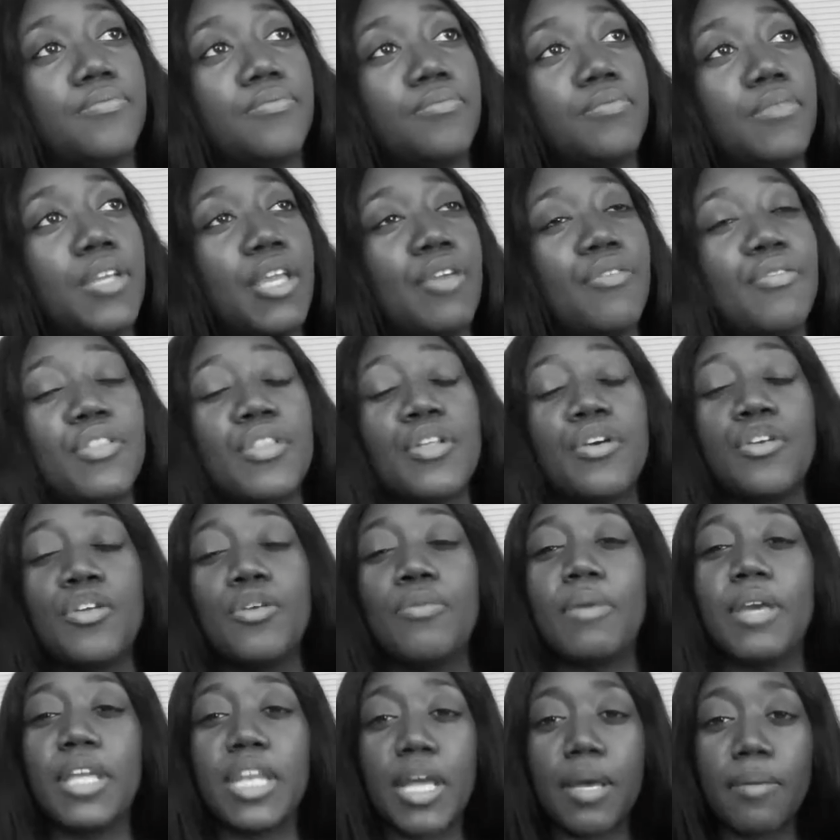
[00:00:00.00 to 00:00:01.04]
even though you
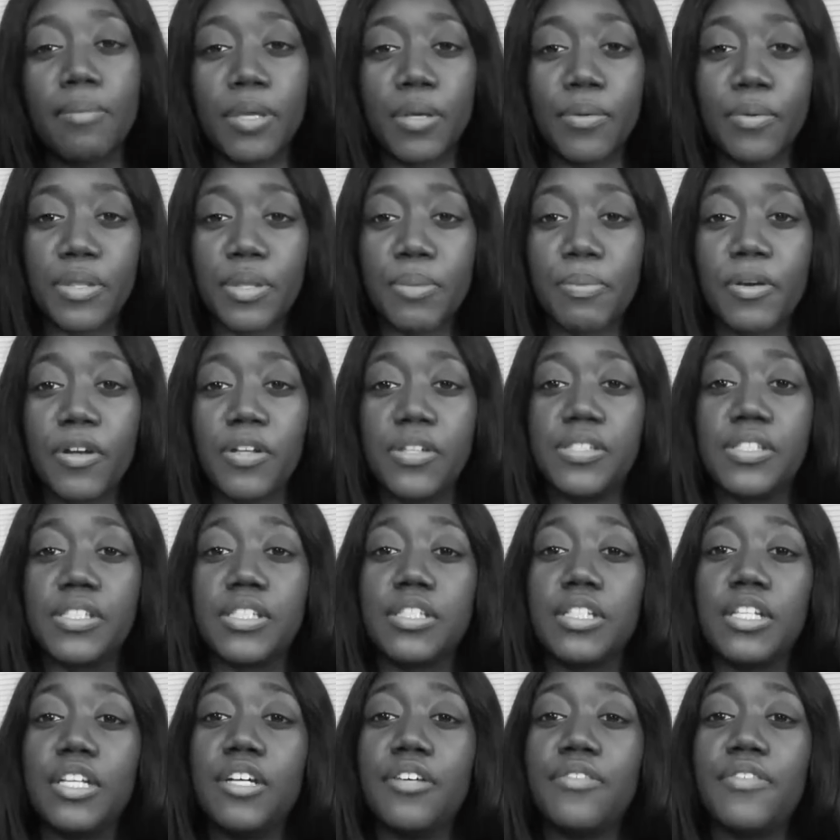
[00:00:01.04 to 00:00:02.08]
may not be with the person,
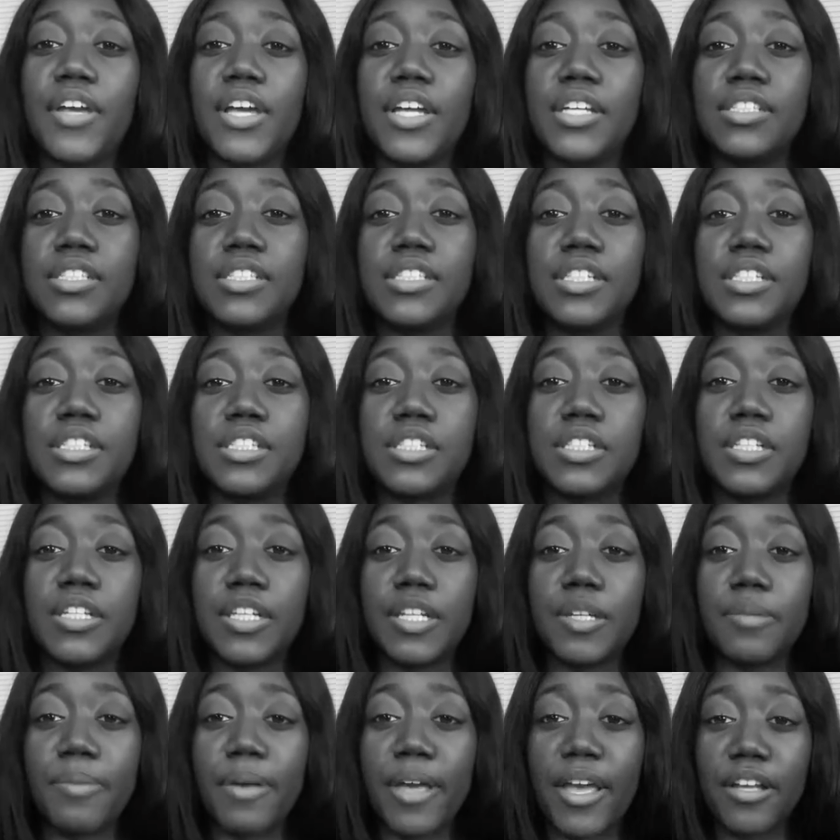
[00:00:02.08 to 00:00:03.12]
love has such an
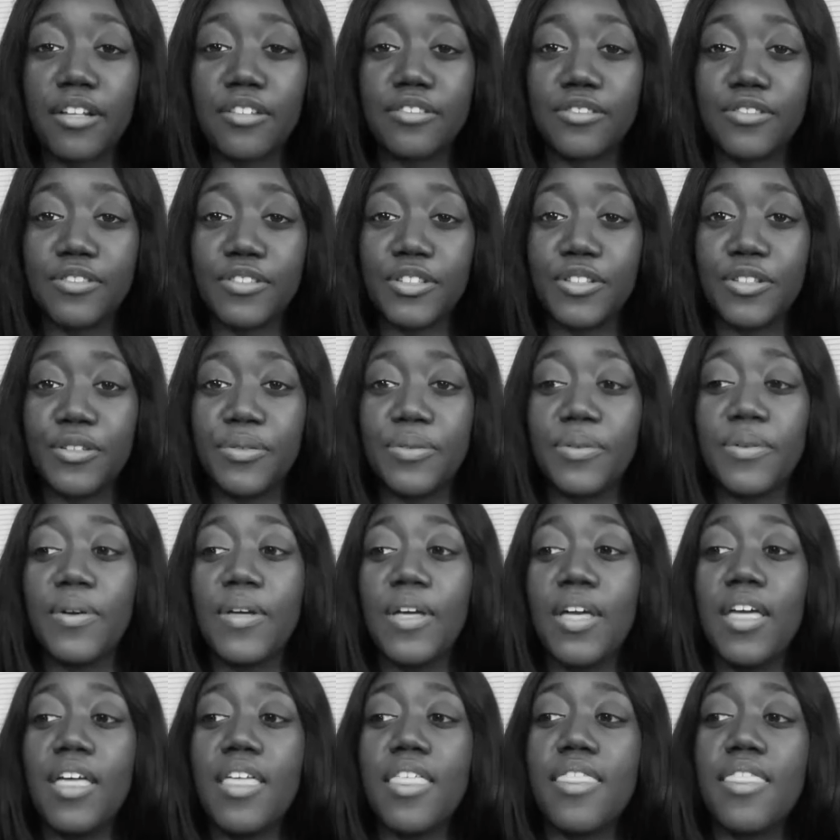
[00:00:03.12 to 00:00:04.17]
impact on you
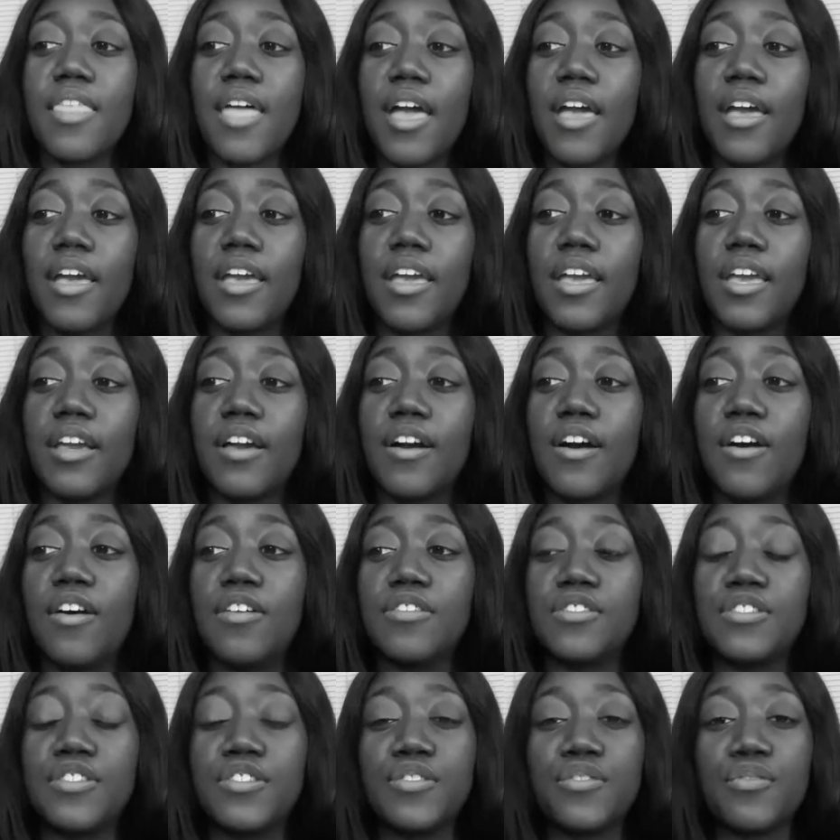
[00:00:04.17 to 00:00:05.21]
that it
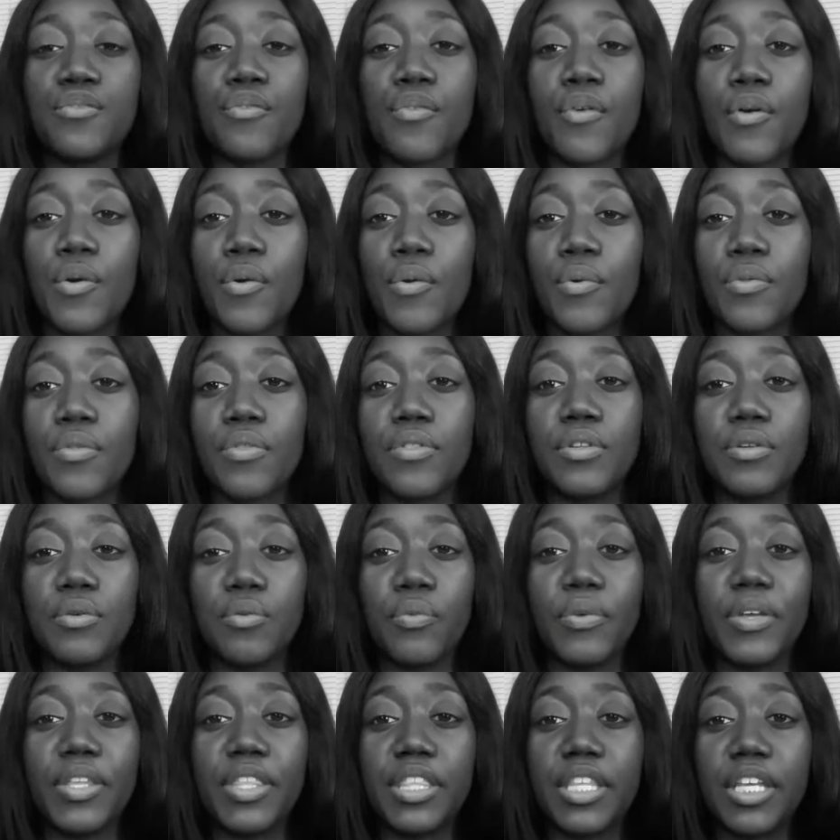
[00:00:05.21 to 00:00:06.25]
causes growth
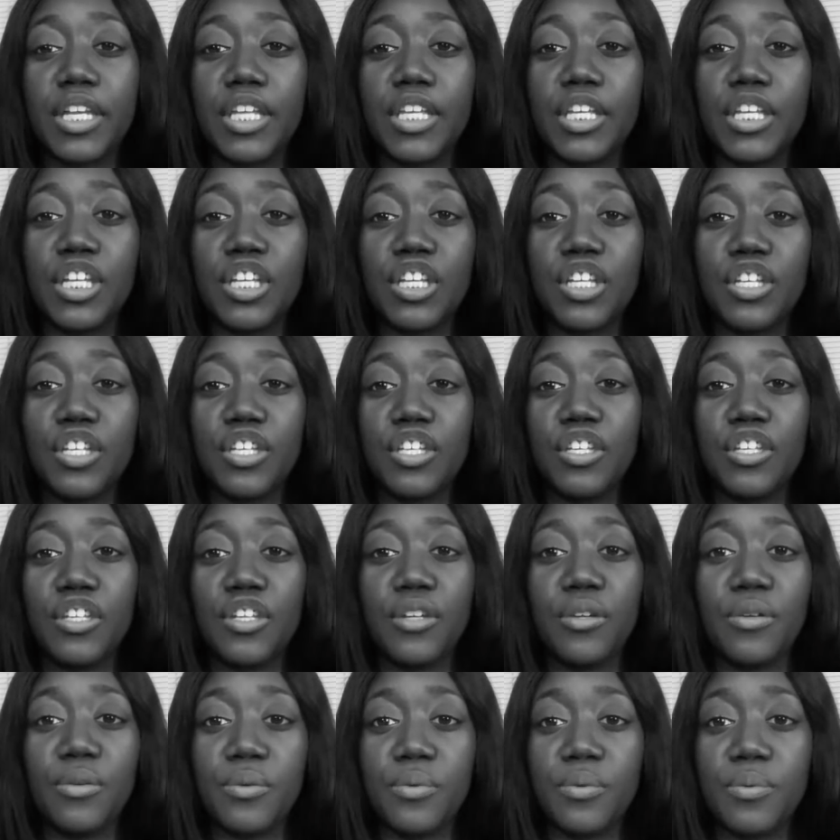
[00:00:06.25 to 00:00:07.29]
within
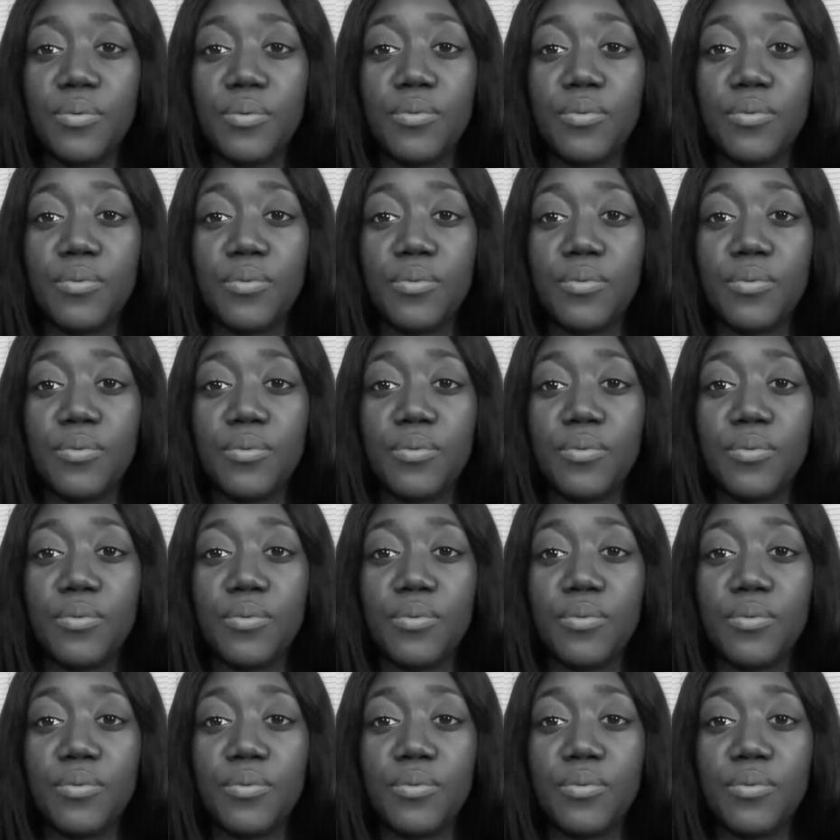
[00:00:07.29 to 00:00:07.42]
you.